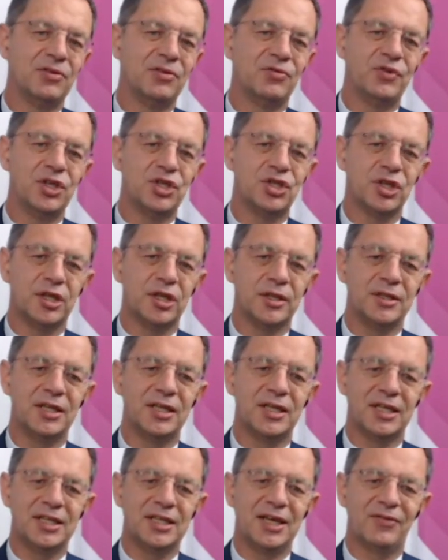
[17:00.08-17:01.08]
of
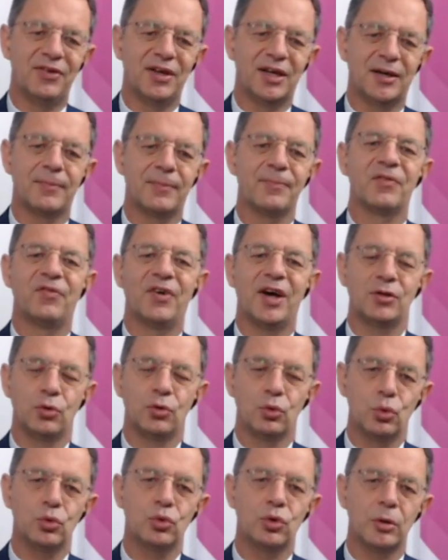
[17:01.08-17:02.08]
course, it's difficult to
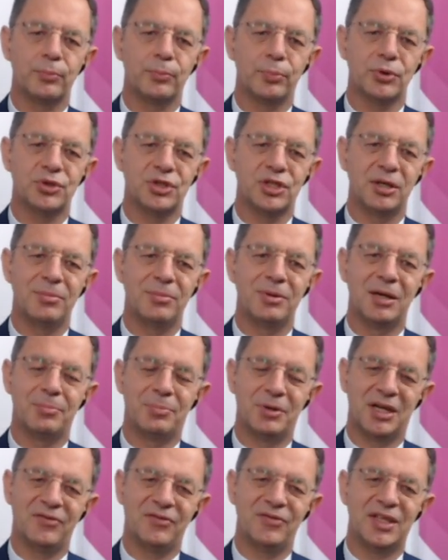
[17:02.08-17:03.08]
say you
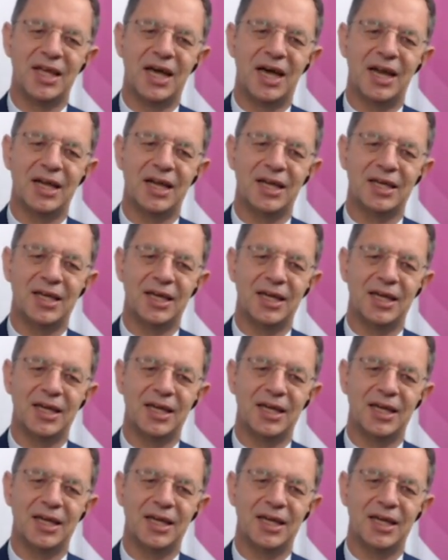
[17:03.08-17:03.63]
made or